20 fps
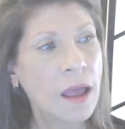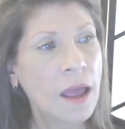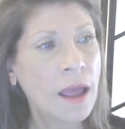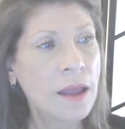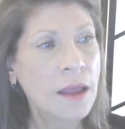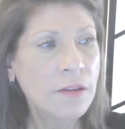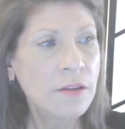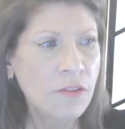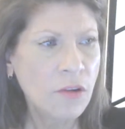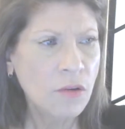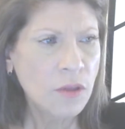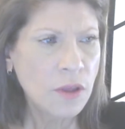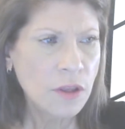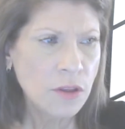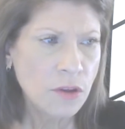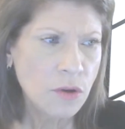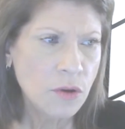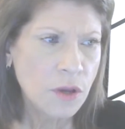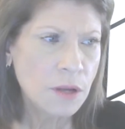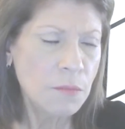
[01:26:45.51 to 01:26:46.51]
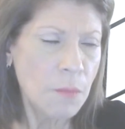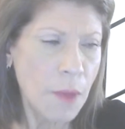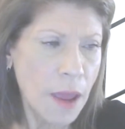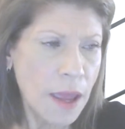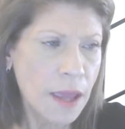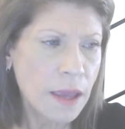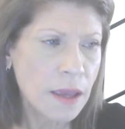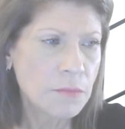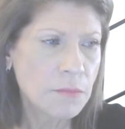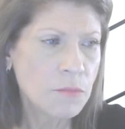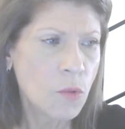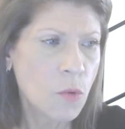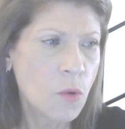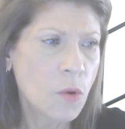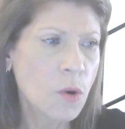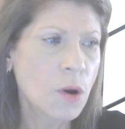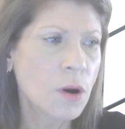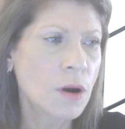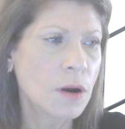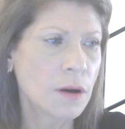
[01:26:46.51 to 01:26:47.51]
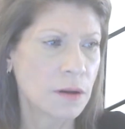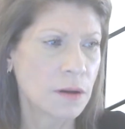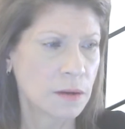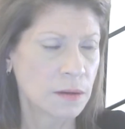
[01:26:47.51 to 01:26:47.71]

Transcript: and so that you can make it more